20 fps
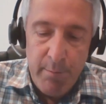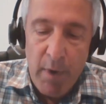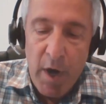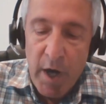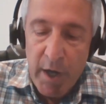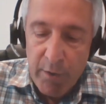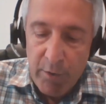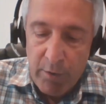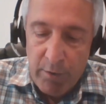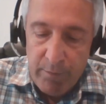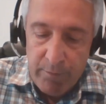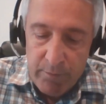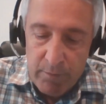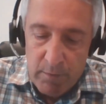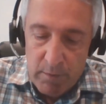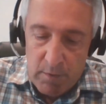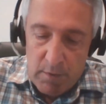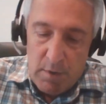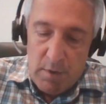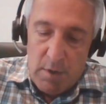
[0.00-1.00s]
model
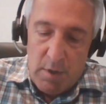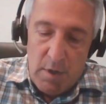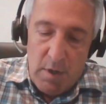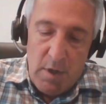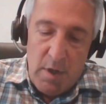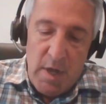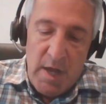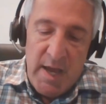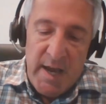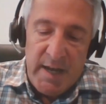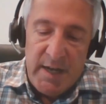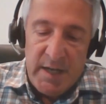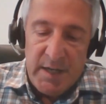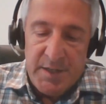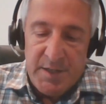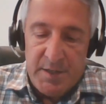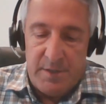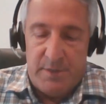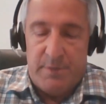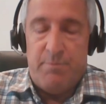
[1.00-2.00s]
and
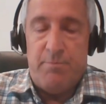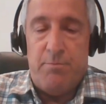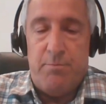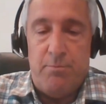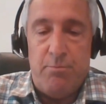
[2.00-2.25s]
it's